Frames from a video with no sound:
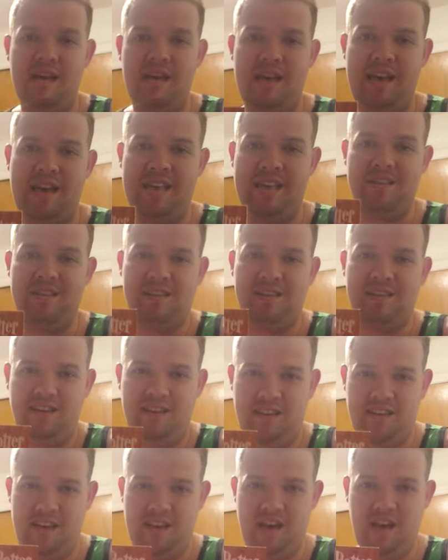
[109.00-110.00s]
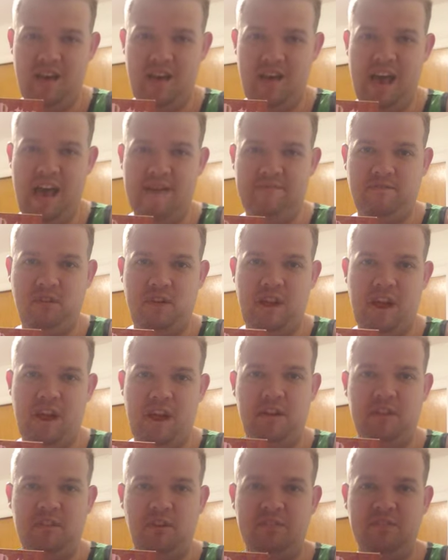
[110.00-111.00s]
And after
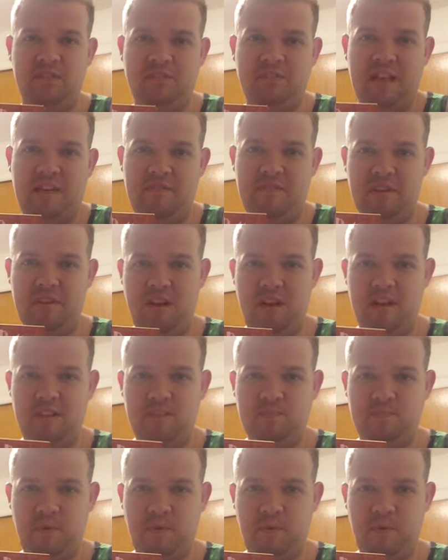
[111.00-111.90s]
Harry turns 11 on his